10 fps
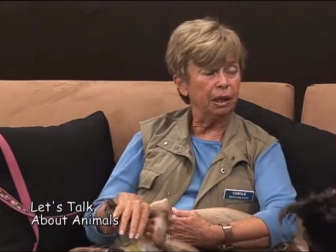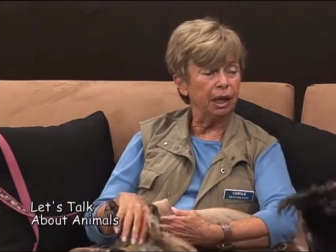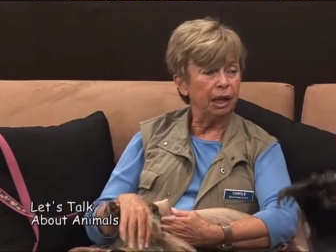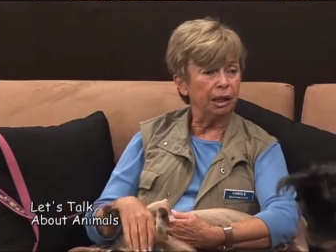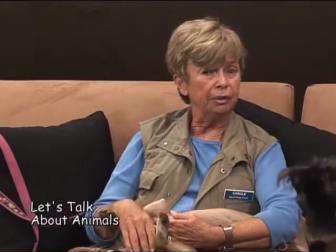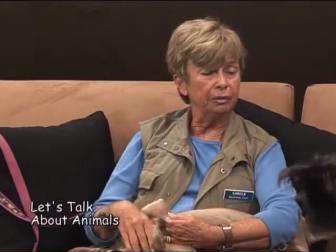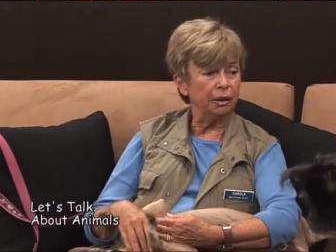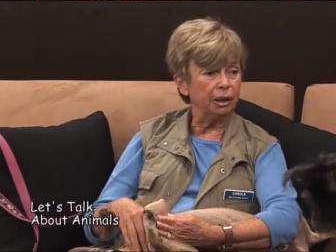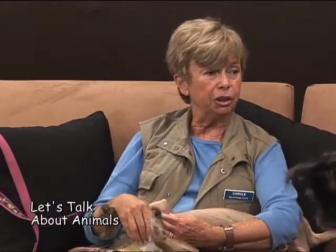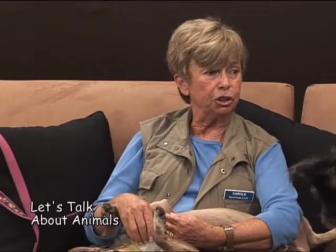I have
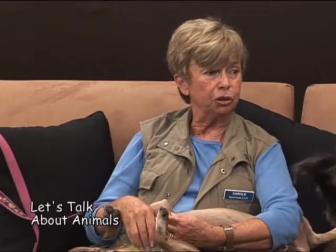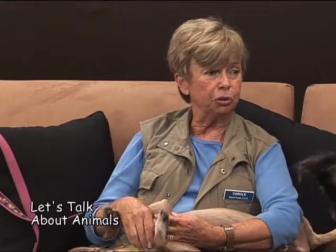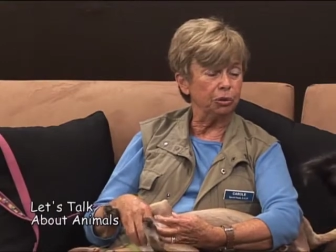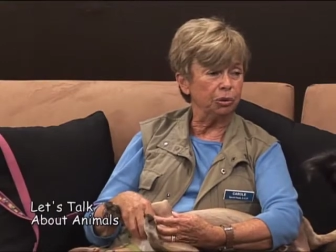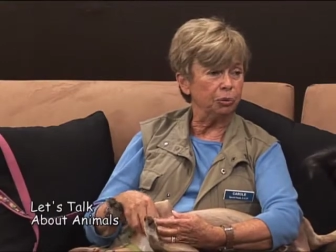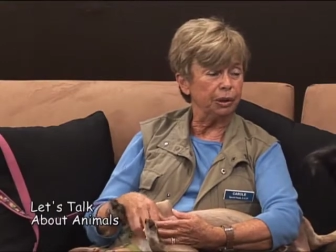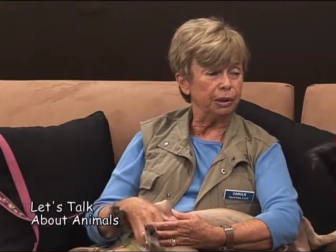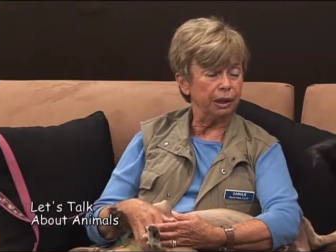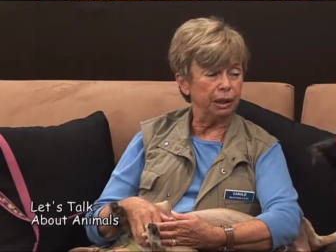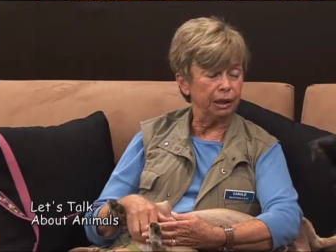uh, children
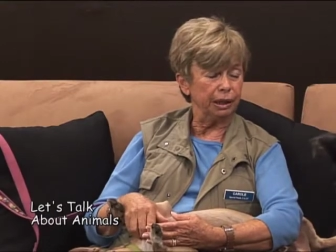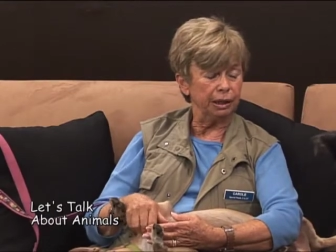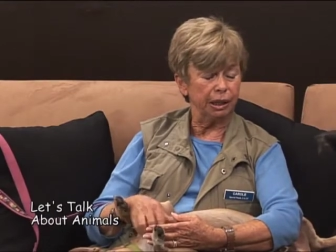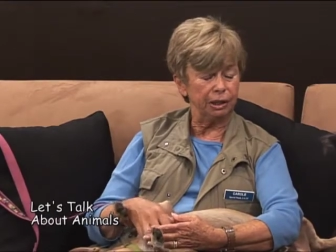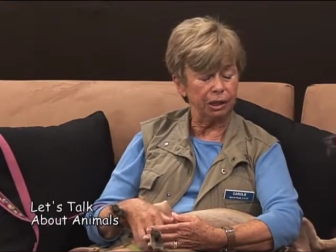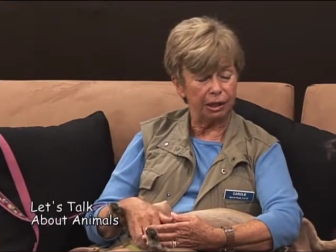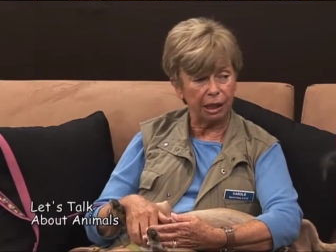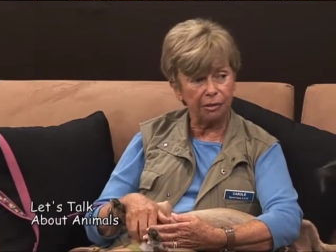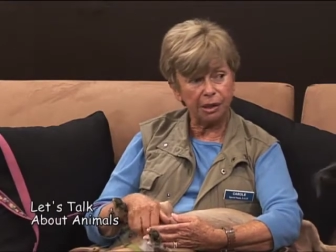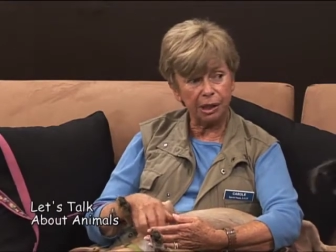with uh, attention
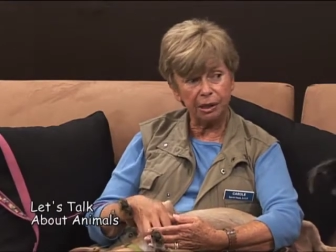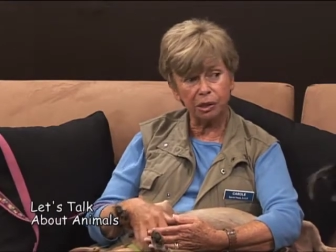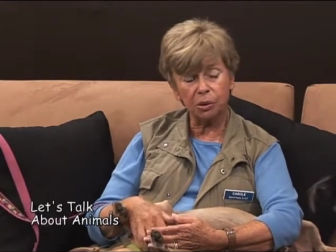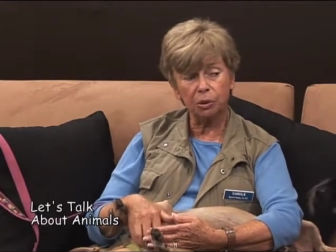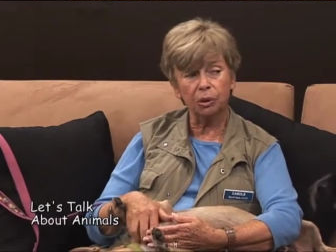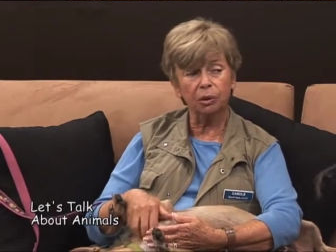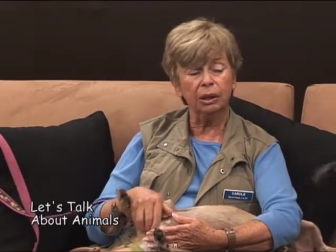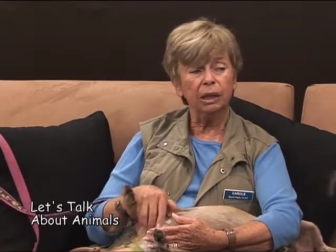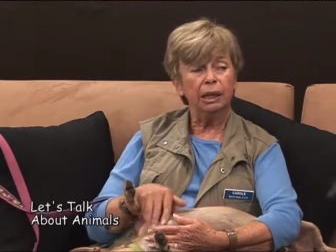deficit disorder.